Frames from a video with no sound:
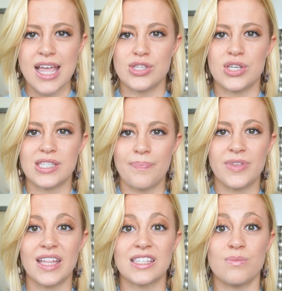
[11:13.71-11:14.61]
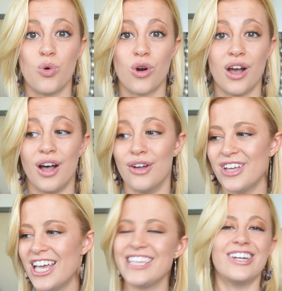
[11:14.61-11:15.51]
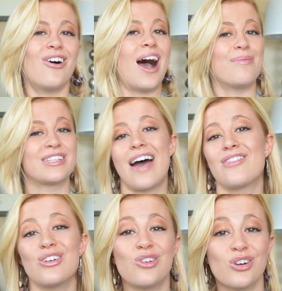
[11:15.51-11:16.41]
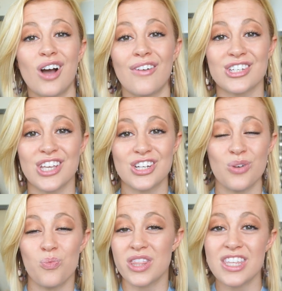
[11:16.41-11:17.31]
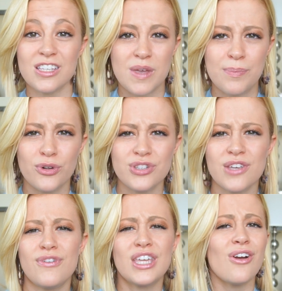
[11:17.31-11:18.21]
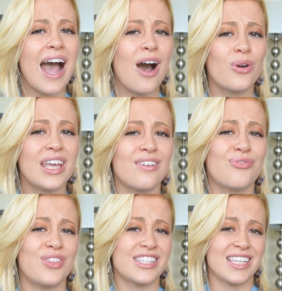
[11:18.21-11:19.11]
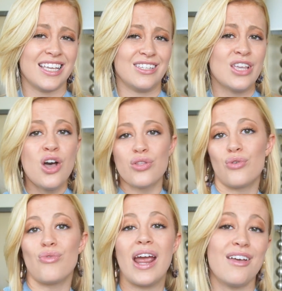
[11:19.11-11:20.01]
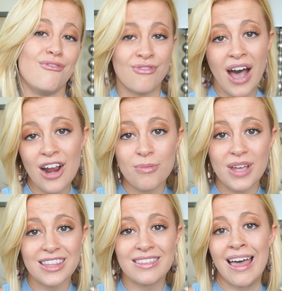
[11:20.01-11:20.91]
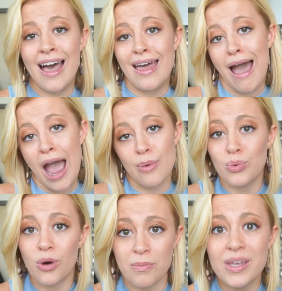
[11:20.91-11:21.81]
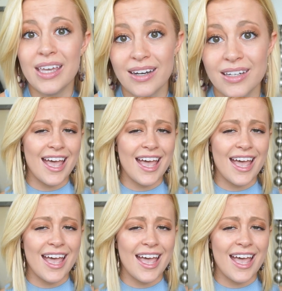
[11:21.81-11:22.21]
into something that's more of, you know, I'm just having a good conversation with these people to figure out if this is the right environment that I would want to be in.